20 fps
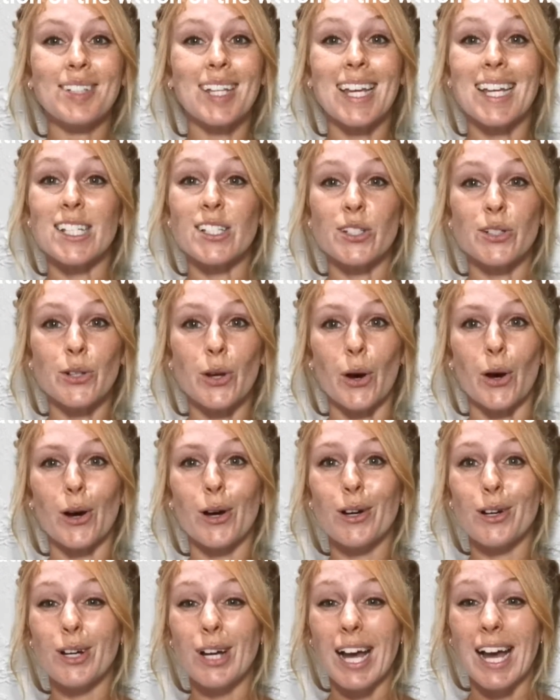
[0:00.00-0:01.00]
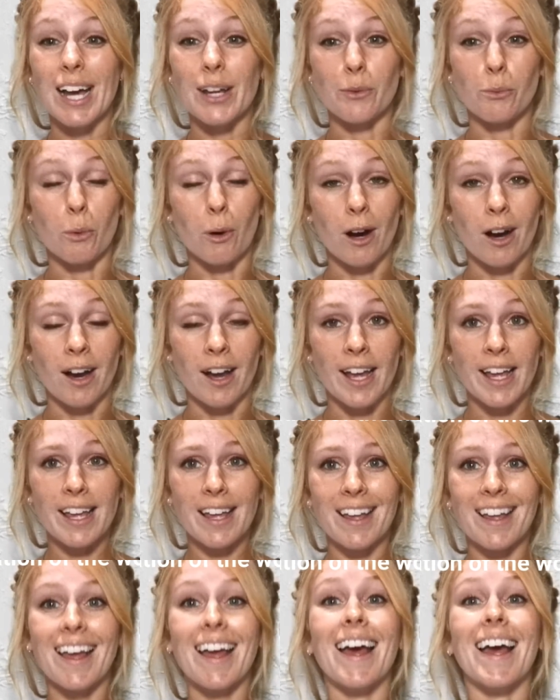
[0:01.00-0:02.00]
It's not. And
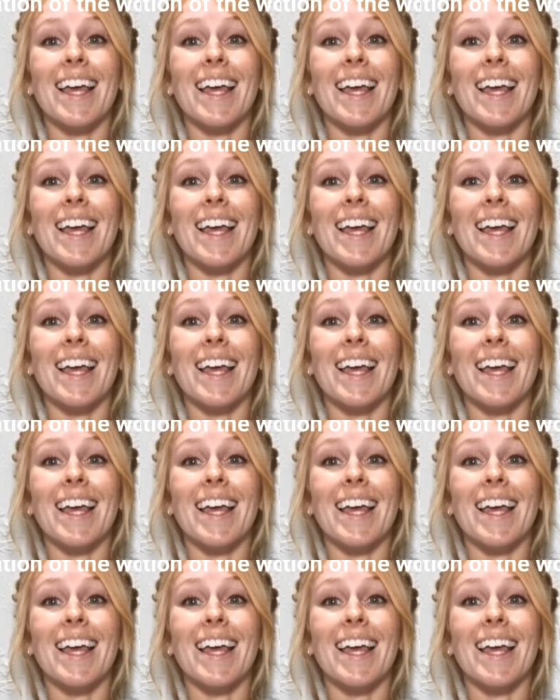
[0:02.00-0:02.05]
why?